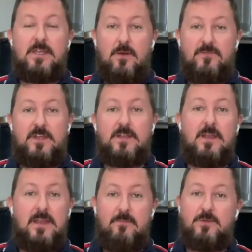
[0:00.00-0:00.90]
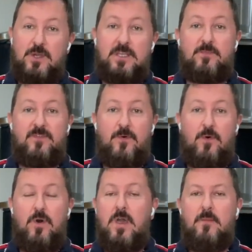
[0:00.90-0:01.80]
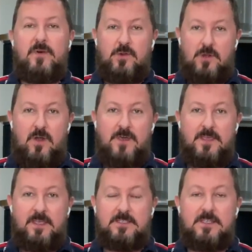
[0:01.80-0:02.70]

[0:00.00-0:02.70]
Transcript: Now I've done lamb madras before, but not like this.